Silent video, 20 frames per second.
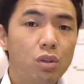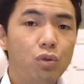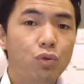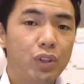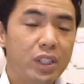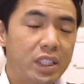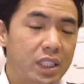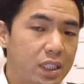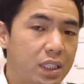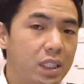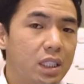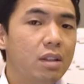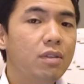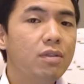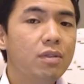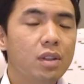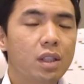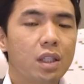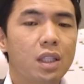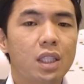receive
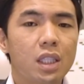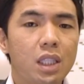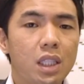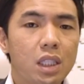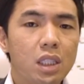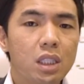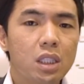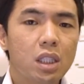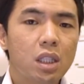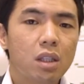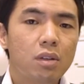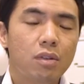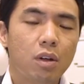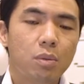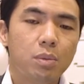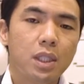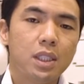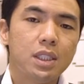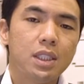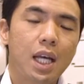the keys
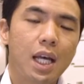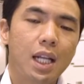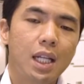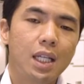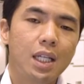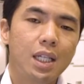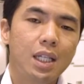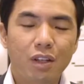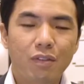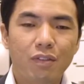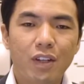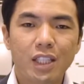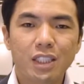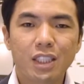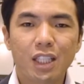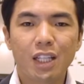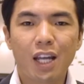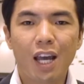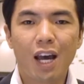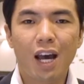from the seller. If let's say there